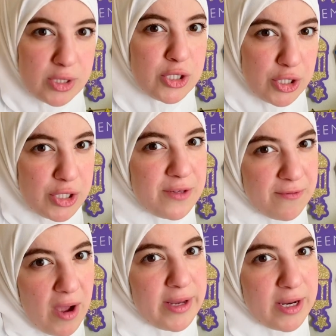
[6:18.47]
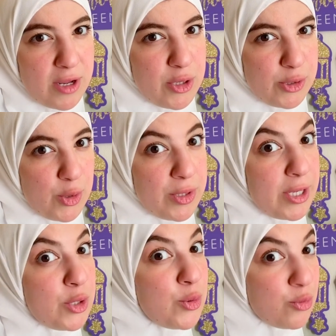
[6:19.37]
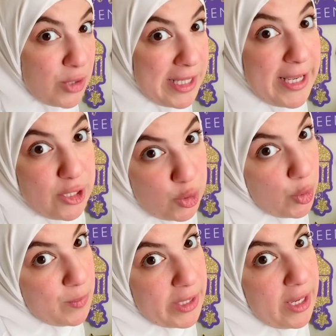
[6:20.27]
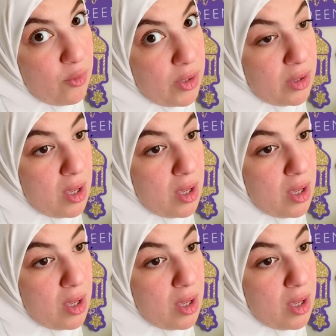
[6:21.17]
sure to find another toy that you really enjoy playing with.